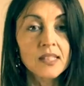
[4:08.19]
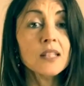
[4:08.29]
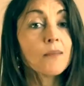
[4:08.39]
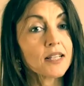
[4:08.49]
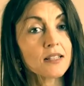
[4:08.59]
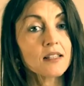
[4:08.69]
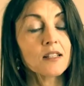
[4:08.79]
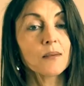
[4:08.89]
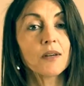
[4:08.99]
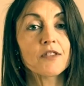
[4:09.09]
in my
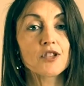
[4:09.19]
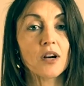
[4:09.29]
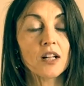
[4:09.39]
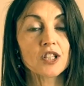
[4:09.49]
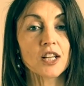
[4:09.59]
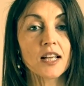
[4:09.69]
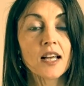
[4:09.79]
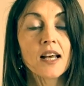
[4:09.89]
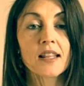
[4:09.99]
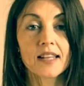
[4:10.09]
system of
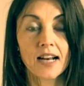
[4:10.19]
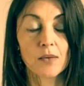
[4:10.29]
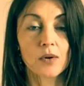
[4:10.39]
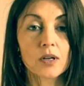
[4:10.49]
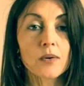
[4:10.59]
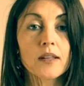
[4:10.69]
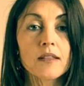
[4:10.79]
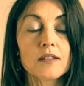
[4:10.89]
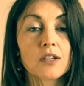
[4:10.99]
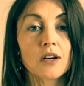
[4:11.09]
astrology that I work
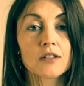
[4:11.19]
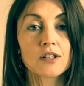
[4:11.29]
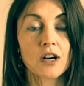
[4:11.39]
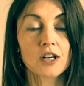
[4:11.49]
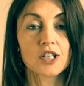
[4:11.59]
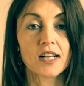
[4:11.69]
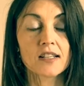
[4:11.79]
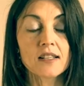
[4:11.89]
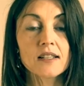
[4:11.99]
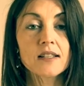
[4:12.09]
with, it's called Star
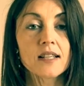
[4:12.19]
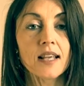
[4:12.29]
Genesis,